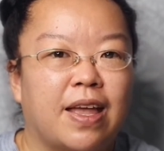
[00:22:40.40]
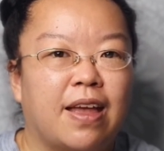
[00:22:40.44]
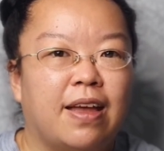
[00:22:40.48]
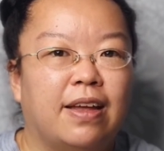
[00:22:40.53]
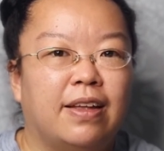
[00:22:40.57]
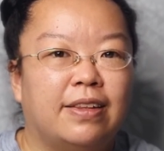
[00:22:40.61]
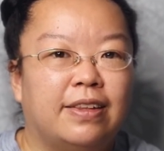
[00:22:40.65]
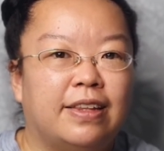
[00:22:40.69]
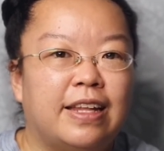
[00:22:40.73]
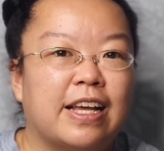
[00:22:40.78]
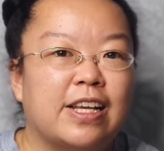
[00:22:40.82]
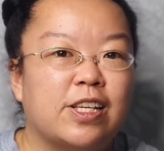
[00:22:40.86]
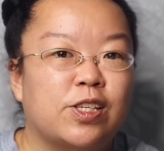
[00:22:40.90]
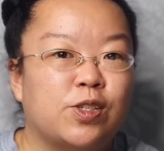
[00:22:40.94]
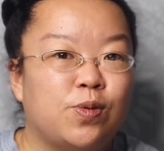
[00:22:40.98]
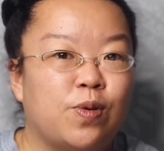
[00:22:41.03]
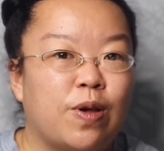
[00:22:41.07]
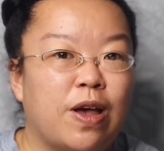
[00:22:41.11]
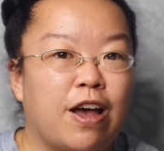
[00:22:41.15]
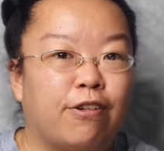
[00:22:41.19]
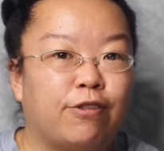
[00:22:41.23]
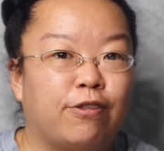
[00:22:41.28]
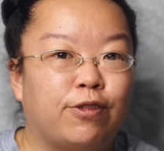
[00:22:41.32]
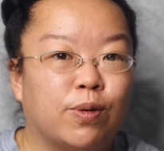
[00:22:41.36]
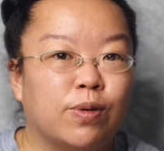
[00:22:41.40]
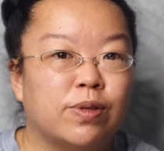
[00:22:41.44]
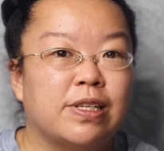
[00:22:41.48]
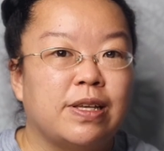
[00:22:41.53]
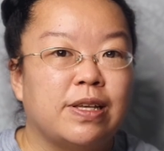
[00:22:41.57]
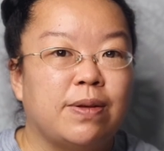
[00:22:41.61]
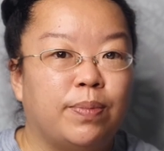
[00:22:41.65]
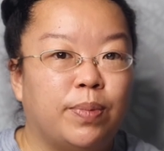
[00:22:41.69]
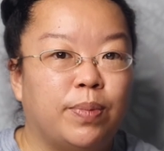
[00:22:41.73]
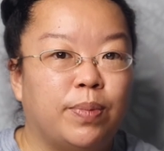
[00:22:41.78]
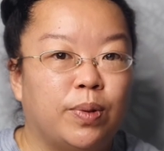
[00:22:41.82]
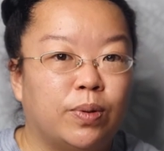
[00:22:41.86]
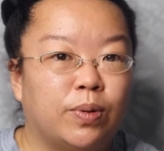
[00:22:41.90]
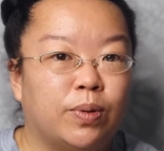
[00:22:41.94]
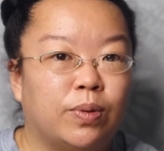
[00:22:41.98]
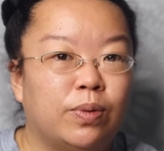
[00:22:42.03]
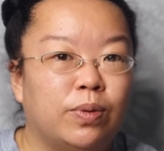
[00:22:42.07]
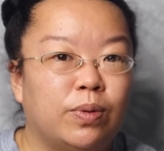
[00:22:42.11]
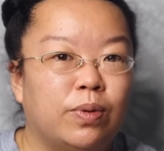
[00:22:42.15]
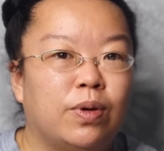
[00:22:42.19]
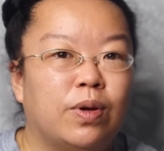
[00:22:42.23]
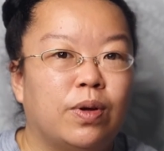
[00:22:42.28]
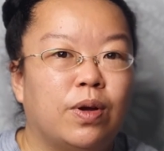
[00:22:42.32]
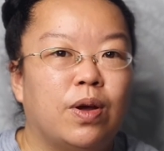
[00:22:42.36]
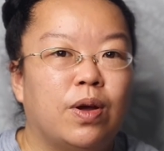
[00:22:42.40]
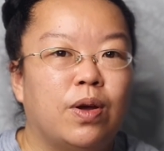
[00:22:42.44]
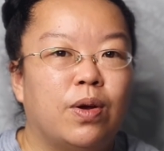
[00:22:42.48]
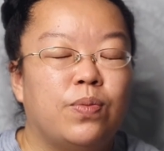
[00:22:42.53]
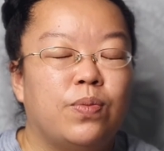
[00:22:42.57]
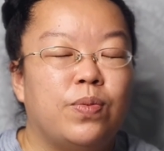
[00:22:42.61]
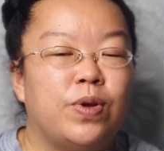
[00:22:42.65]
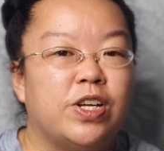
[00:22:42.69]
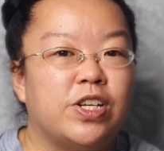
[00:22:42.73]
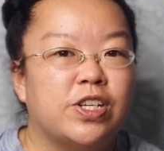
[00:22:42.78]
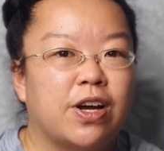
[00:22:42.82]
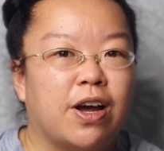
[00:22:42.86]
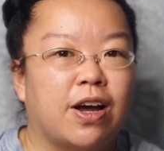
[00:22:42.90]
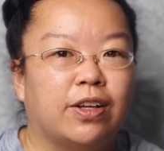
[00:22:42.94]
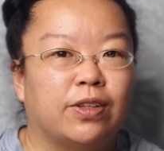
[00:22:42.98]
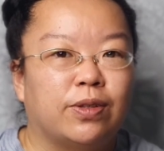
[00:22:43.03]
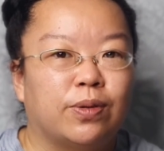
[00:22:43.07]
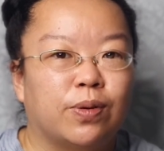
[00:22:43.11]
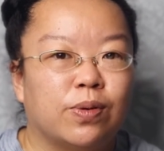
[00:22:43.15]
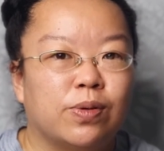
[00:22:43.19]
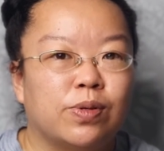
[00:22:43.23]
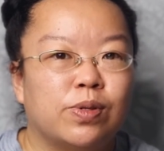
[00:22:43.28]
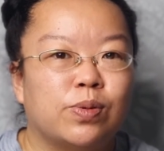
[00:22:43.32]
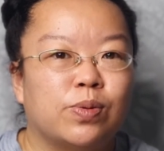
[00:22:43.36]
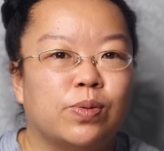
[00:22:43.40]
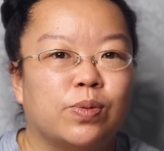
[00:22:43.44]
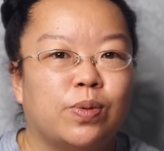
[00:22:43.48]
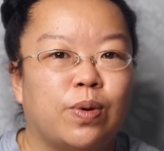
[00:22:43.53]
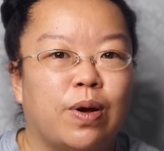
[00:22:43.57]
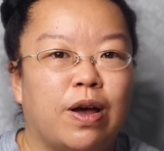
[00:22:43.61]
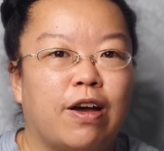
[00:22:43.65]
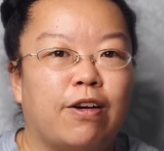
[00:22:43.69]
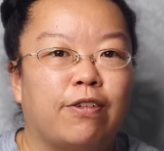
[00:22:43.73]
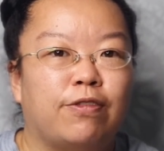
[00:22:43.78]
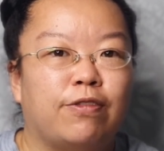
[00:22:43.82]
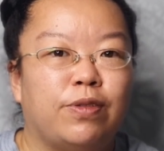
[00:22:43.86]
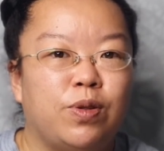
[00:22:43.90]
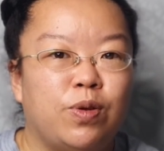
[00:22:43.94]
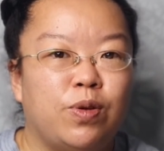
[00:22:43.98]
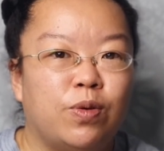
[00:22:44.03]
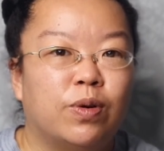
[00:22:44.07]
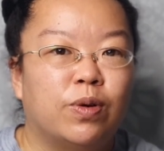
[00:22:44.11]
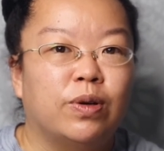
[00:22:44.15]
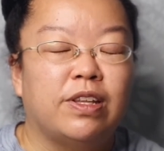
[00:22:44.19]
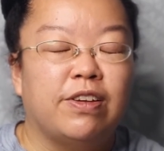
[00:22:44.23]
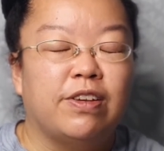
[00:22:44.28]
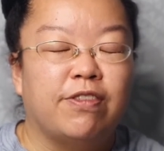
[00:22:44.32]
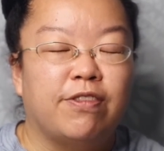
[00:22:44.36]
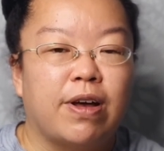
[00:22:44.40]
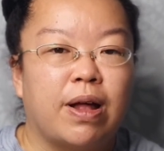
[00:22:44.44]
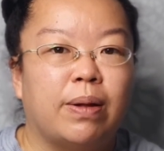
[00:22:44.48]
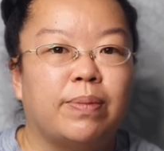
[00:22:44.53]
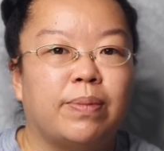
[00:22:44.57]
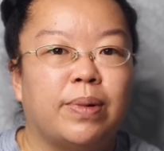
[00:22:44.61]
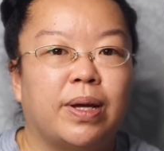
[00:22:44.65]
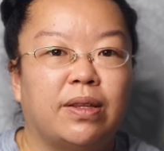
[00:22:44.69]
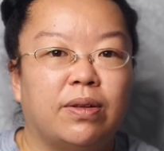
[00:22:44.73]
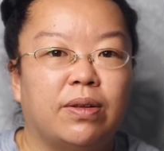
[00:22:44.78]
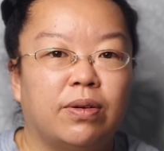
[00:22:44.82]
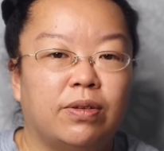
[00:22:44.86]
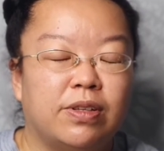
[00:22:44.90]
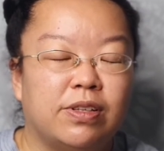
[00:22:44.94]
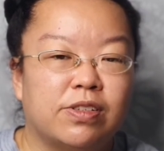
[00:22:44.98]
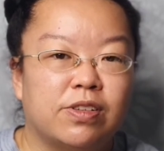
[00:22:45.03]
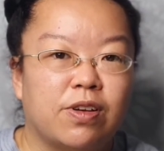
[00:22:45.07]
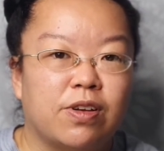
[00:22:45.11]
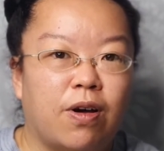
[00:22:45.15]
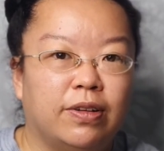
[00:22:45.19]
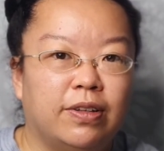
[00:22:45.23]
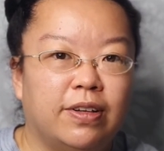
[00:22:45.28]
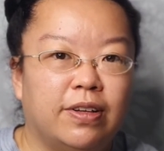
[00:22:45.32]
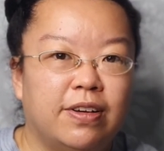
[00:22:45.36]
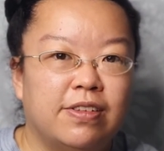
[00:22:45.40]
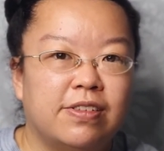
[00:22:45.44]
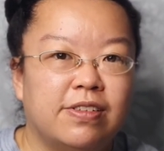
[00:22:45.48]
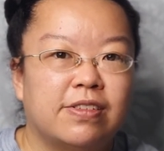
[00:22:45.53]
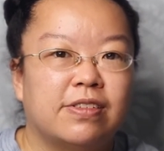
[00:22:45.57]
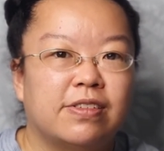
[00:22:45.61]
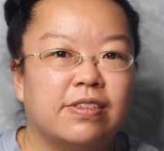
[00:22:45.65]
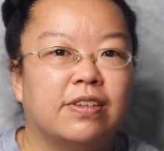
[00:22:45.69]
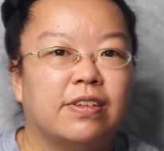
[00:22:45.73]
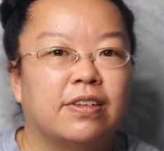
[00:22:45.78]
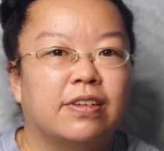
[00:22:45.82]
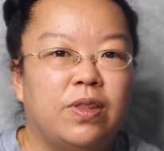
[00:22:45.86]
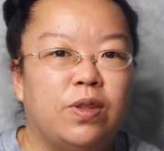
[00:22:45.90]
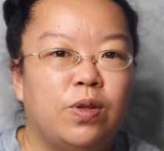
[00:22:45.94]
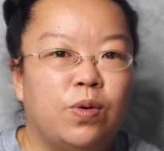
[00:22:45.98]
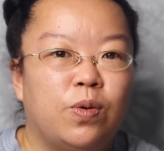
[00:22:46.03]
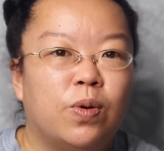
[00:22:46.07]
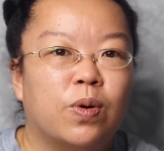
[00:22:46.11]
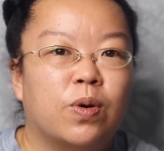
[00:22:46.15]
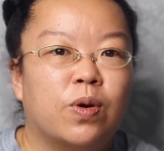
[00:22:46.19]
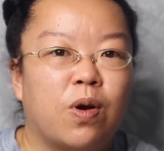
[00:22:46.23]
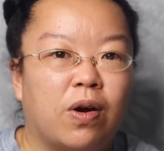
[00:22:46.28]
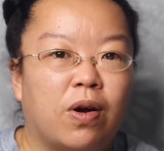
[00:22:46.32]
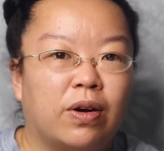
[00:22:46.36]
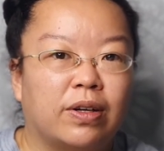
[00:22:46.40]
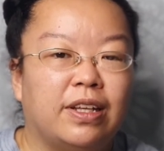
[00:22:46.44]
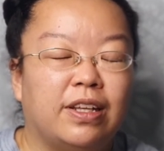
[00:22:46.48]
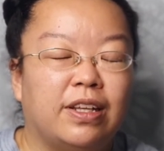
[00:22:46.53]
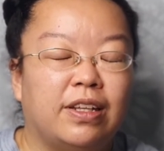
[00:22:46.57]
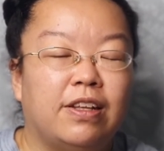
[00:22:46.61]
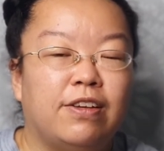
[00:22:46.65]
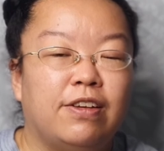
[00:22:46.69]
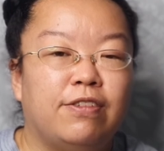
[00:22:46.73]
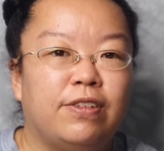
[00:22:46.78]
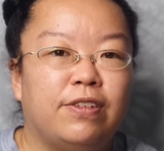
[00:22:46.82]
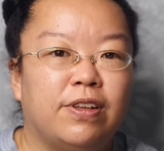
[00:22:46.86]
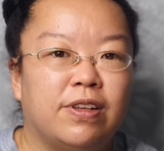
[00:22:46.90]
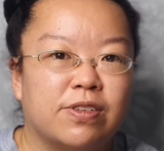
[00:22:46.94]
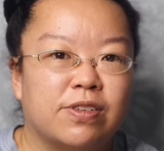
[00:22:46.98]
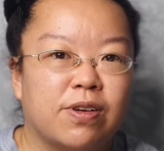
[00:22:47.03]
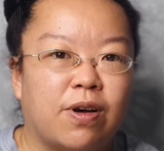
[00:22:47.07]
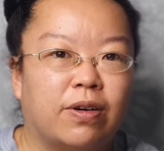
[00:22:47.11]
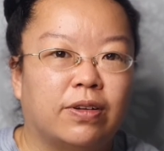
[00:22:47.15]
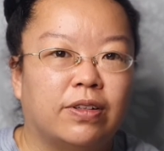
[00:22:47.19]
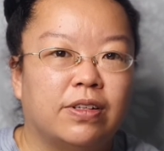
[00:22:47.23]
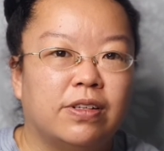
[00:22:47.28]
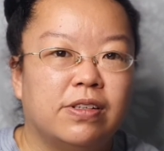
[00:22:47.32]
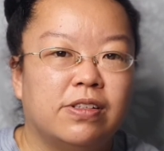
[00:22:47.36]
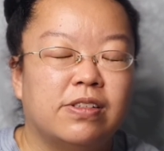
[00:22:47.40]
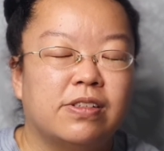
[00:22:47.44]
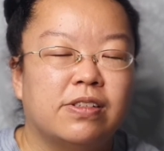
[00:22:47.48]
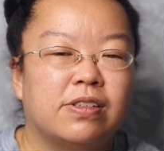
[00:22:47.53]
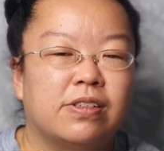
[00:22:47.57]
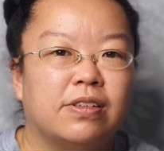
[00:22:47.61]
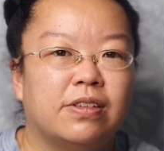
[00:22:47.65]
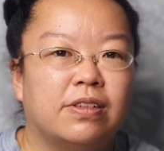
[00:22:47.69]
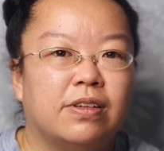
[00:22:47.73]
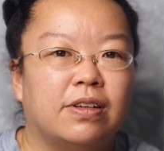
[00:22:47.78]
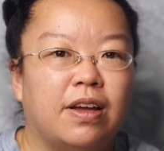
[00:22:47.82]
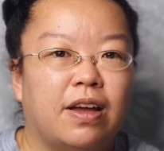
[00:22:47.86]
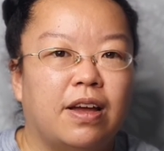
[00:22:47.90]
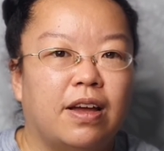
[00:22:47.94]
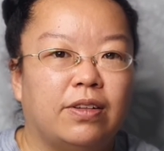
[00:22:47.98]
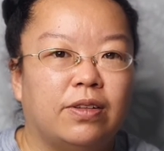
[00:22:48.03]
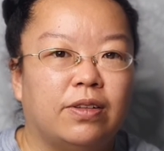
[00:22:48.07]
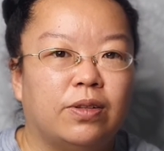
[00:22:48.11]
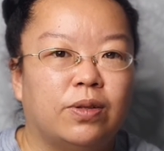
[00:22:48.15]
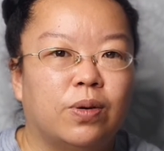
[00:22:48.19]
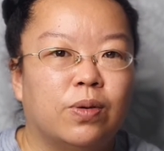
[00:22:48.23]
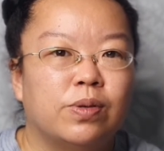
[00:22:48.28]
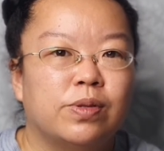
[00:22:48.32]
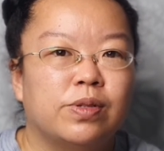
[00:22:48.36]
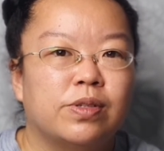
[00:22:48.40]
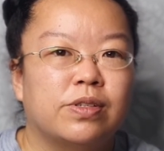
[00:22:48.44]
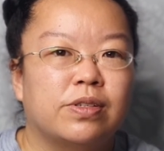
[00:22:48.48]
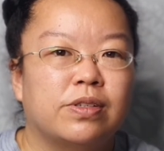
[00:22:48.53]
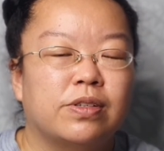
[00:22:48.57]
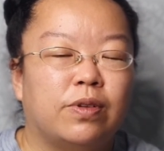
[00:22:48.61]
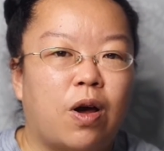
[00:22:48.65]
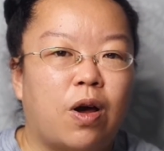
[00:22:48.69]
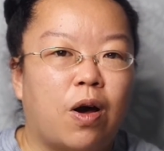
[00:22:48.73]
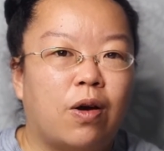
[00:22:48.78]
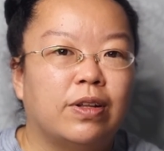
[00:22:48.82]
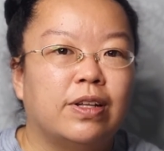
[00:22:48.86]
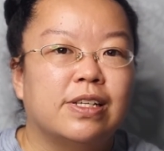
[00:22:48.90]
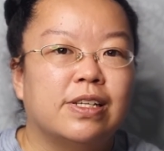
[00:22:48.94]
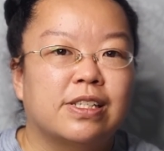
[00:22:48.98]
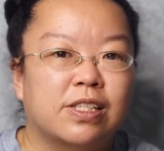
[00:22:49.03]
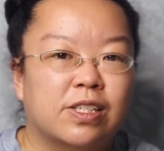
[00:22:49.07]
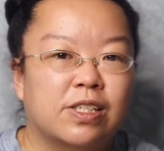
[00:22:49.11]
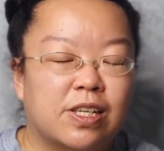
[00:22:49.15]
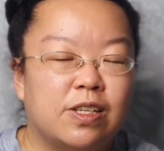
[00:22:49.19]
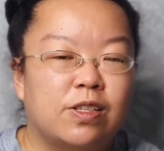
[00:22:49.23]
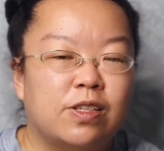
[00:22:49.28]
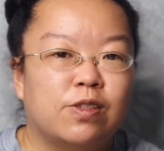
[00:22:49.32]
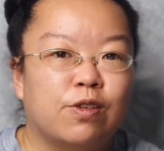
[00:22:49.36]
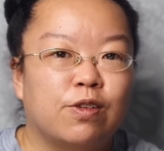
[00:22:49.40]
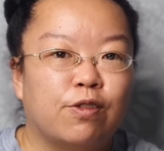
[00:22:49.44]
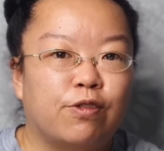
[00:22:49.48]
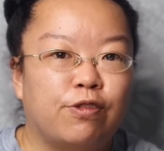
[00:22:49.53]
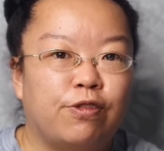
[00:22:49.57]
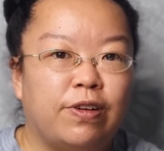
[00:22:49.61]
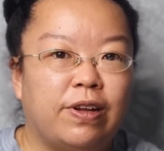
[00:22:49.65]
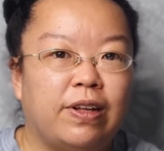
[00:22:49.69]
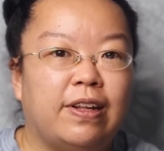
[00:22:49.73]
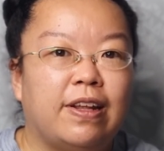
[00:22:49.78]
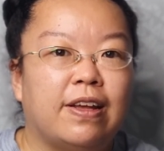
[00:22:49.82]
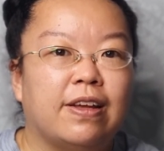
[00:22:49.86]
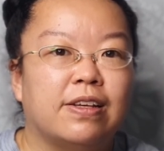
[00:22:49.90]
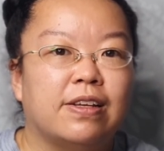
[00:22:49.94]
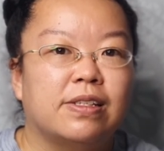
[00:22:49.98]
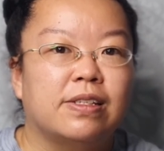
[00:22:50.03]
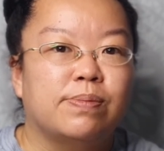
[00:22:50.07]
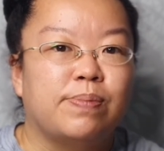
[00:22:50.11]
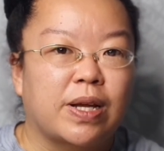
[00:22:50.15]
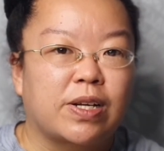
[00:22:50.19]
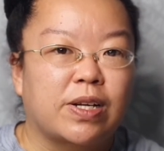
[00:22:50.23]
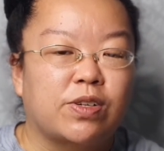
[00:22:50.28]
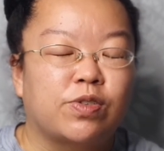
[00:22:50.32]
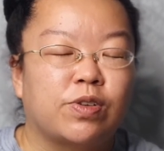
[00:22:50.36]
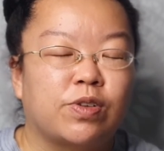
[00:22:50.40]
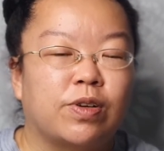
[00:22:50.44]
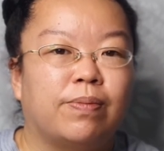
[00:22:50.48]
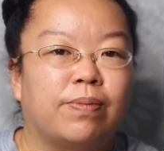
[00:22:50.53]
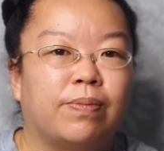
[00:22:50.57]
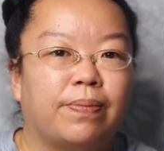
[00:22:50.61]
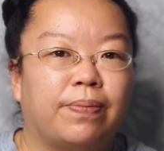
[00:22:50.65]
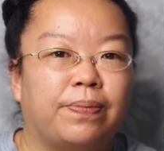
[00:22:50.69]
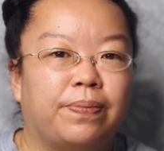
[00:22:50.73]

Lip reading: Next, you have those in blue, which are those who have neurodevelopmental disorders, neurocognitive disorders, and those on the schizophrenic spectrum.